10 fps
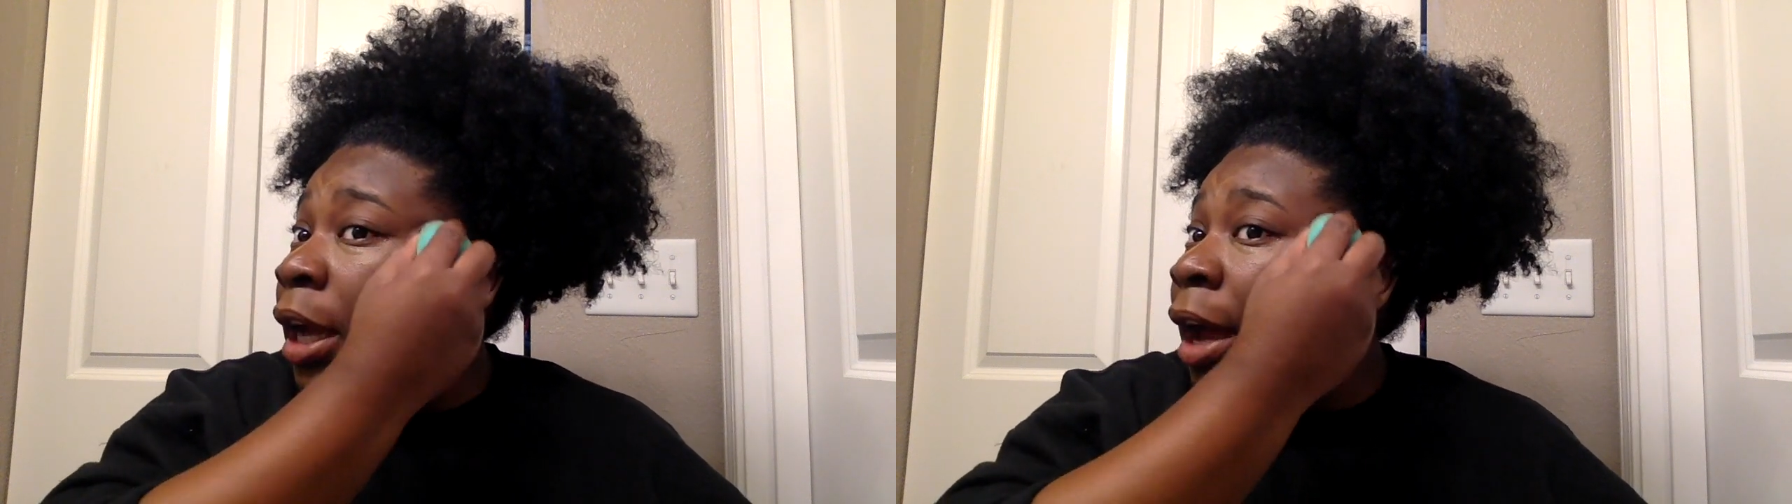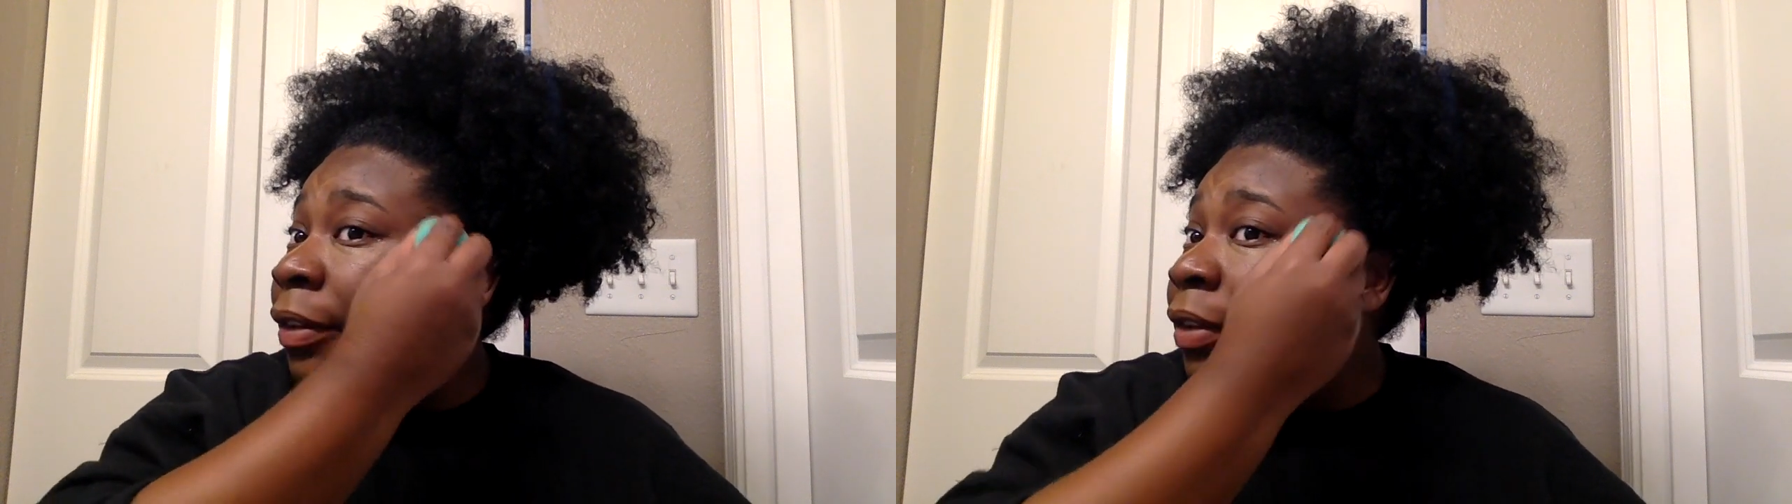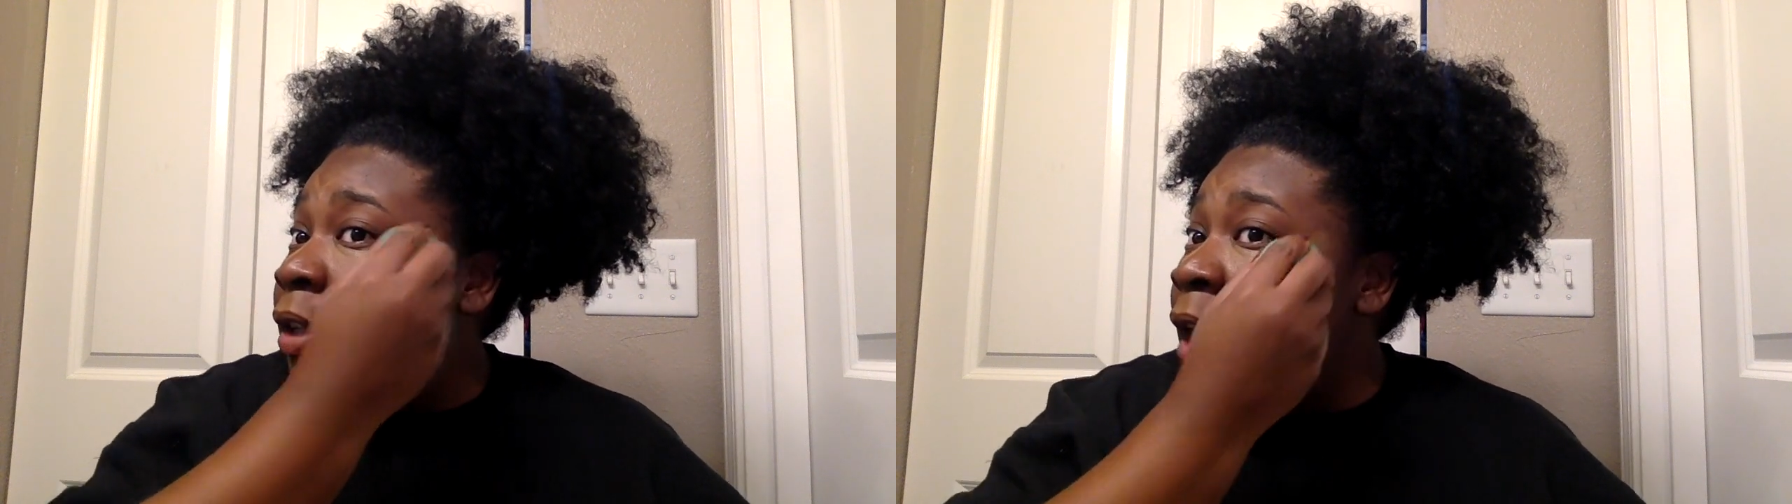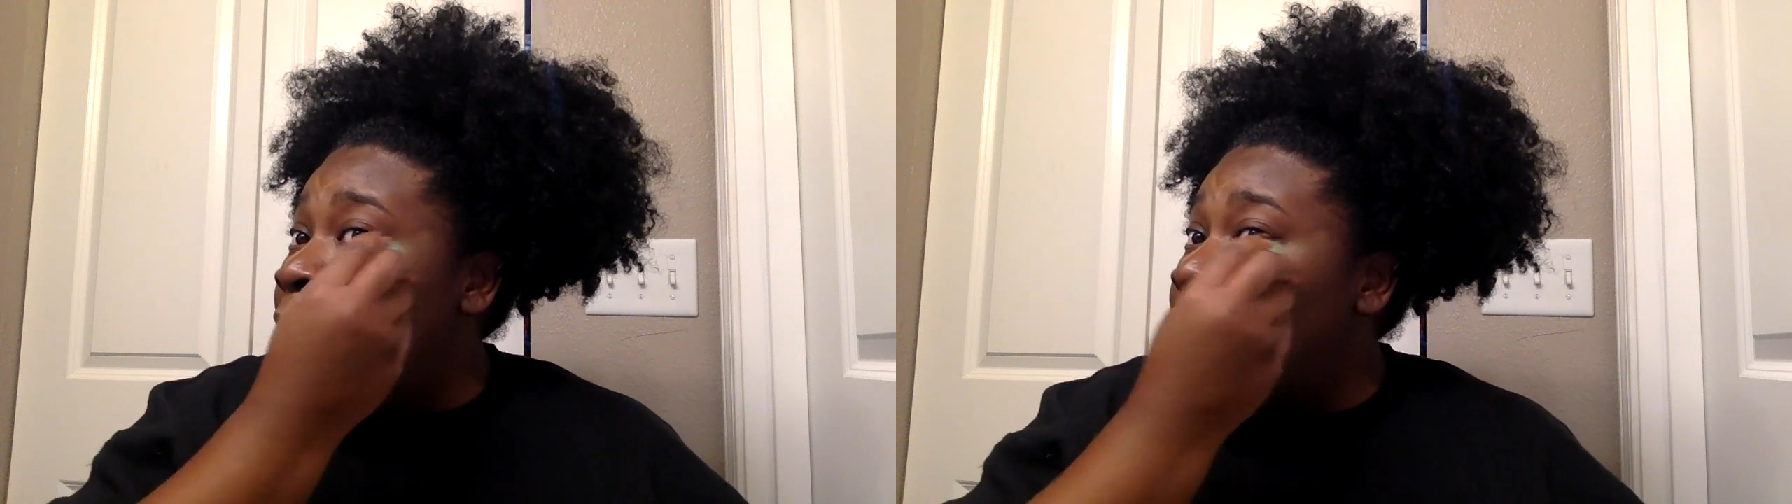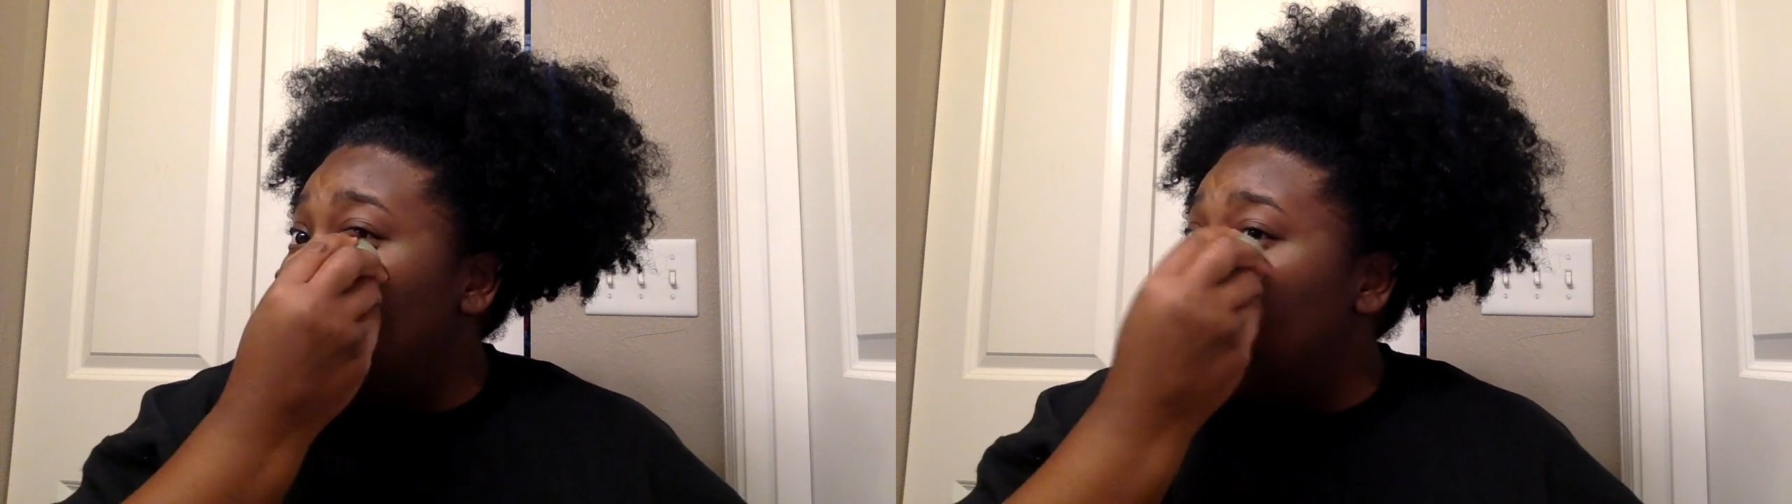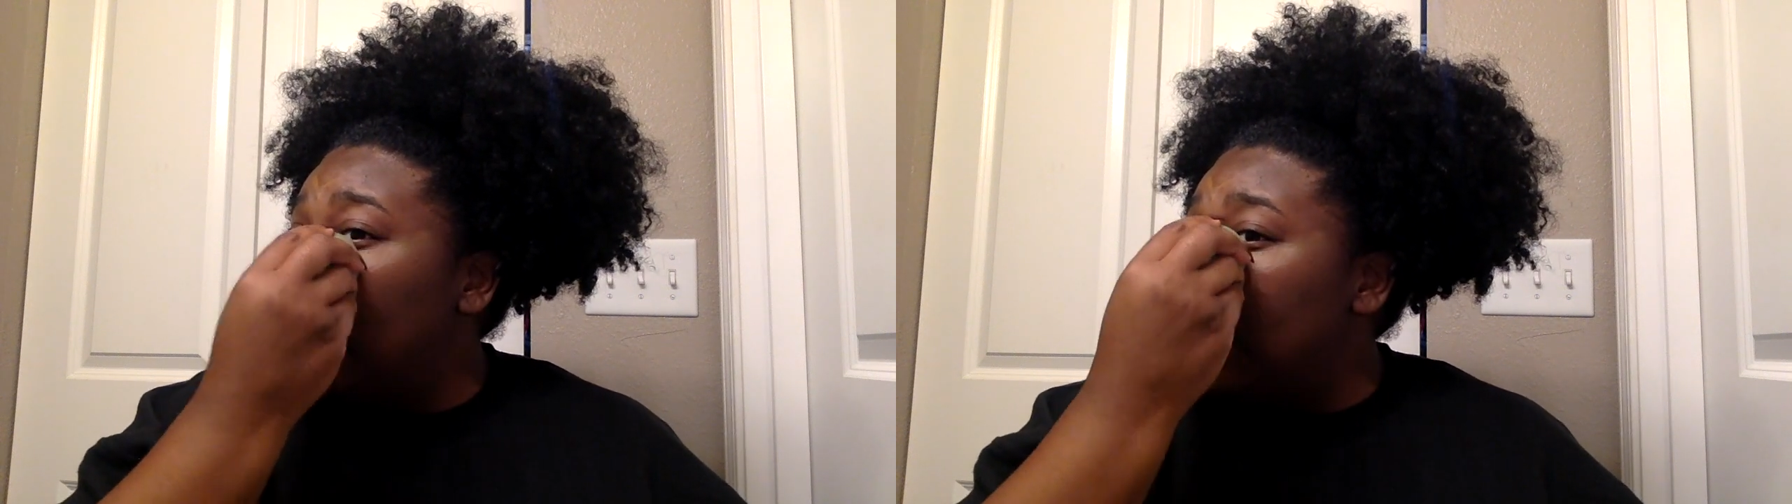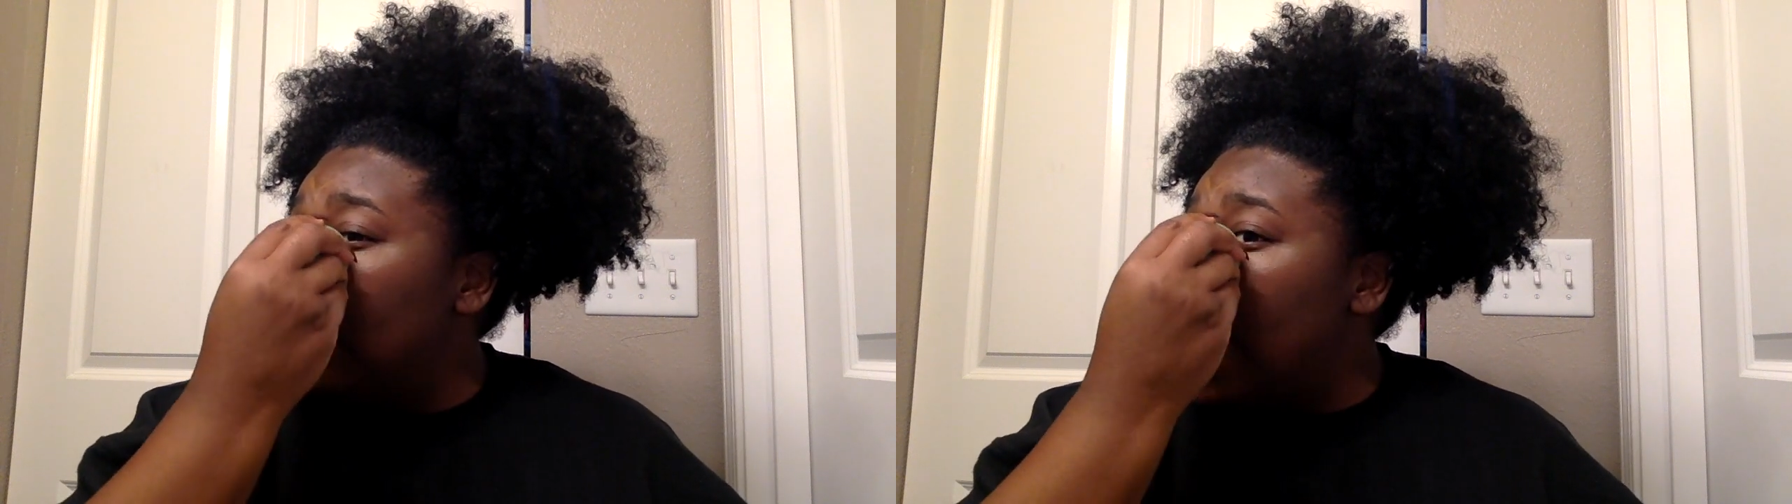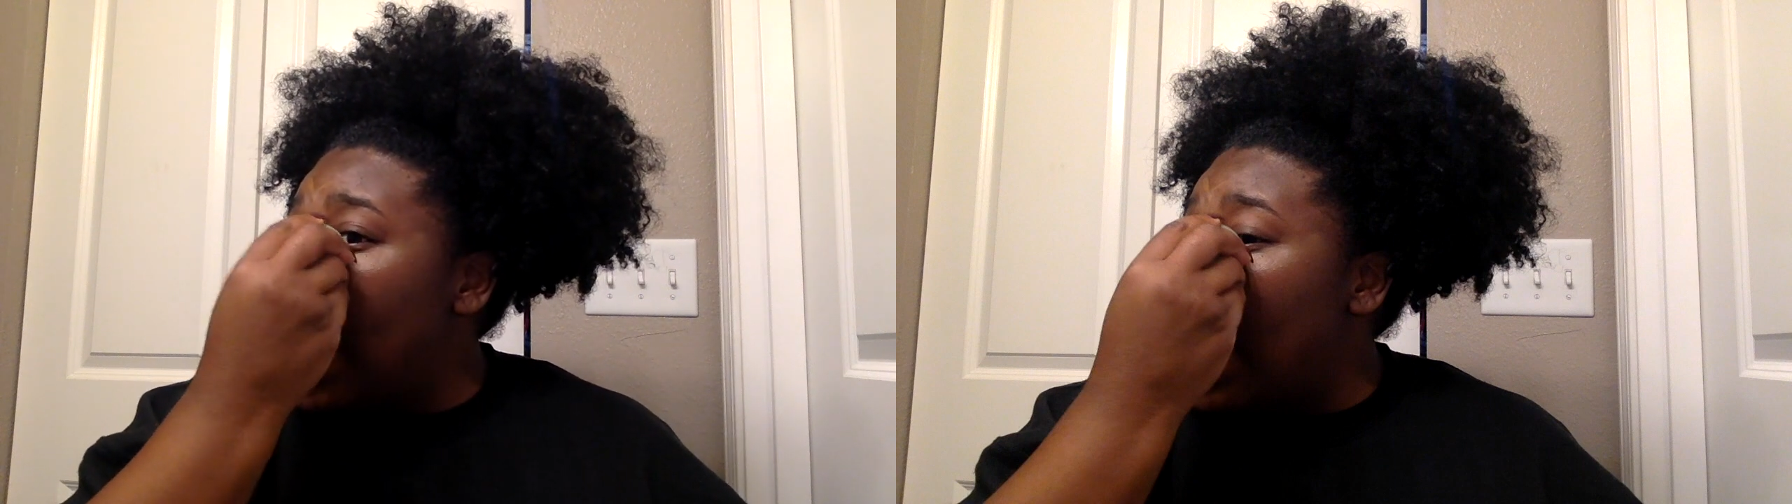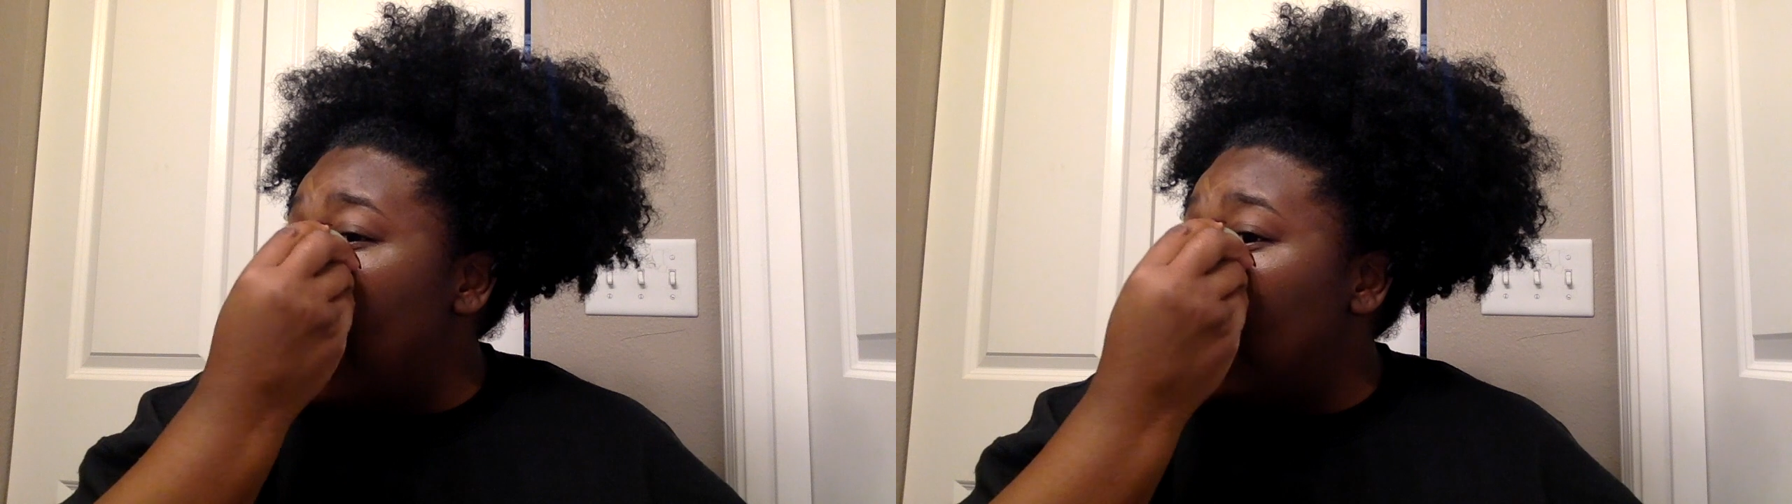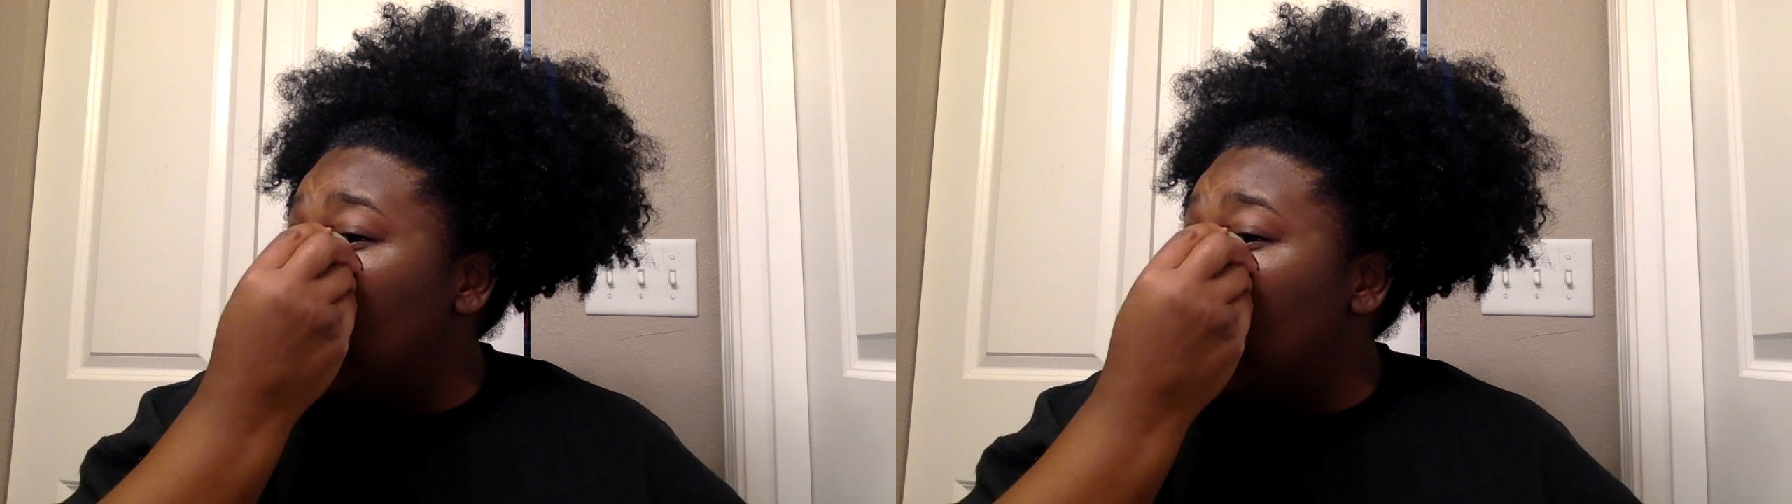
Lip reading: I feel like is that